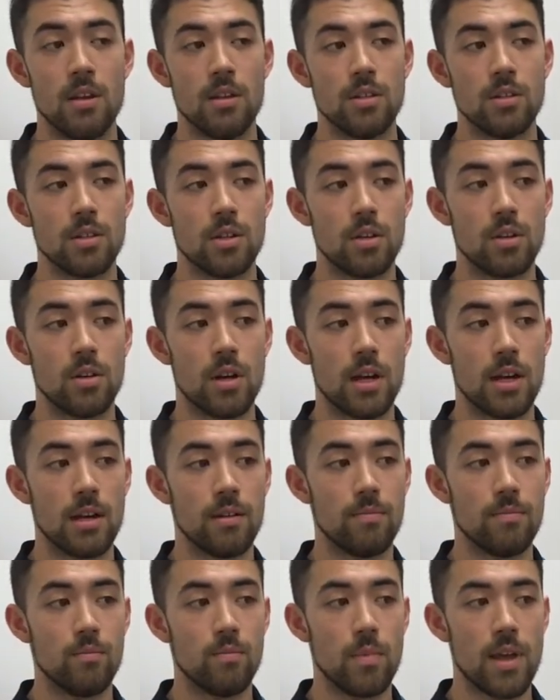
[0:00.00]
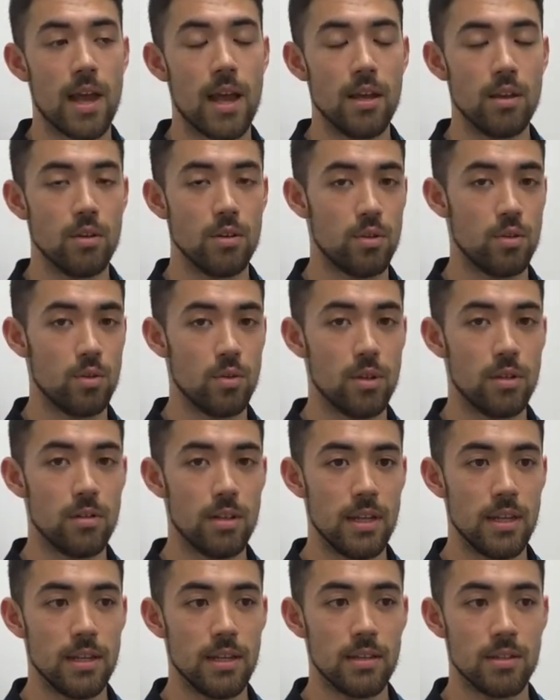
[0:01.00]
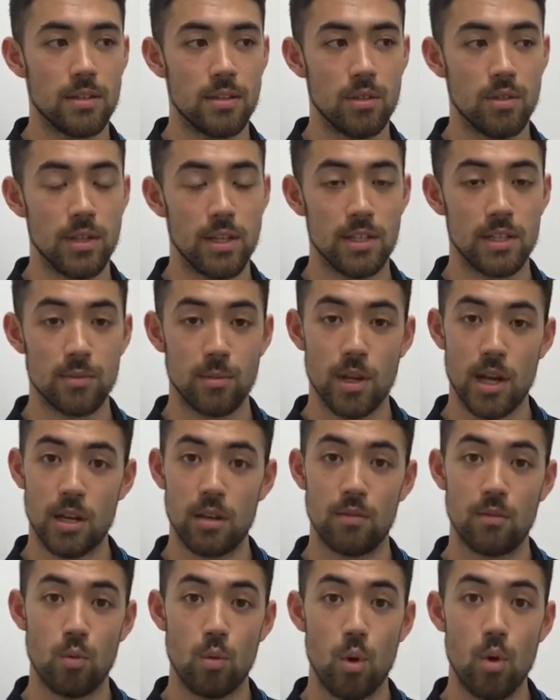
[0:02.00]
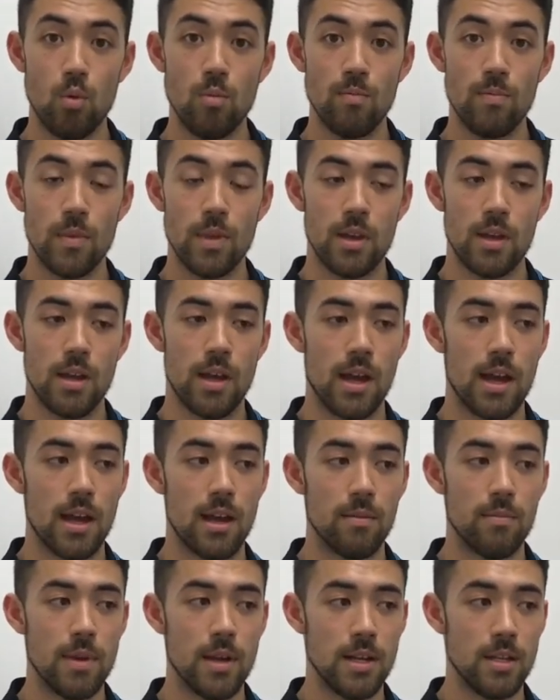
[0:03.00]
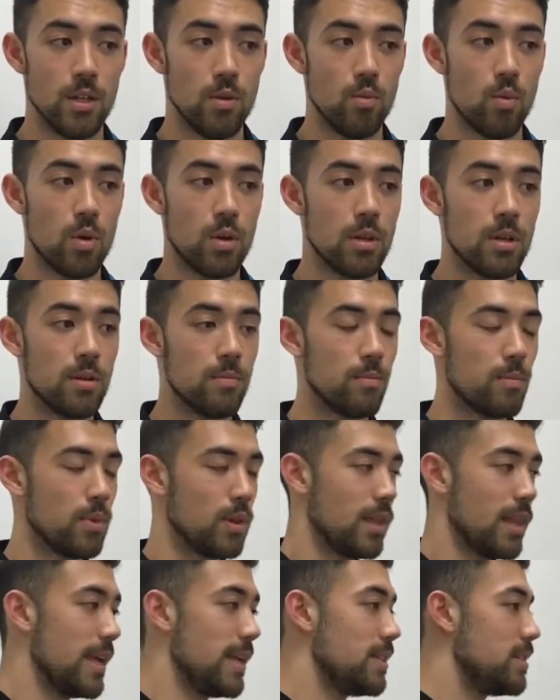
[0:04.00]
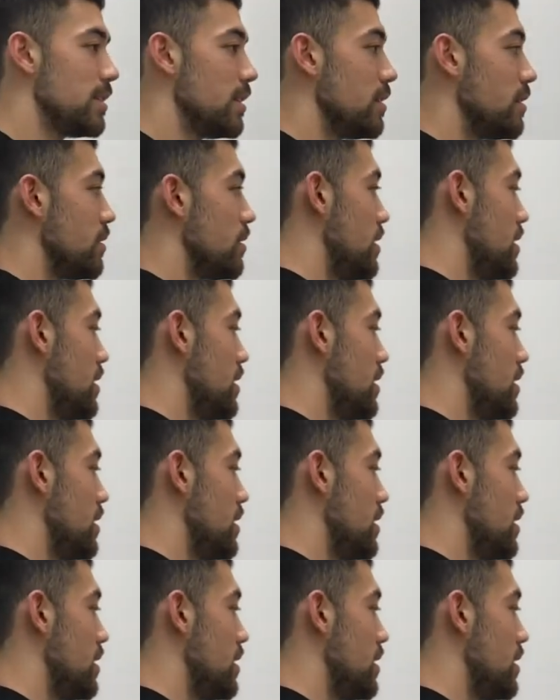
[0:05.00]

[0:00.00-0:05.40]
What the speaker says: So how you do it is you need some kind of wall, and you want to place it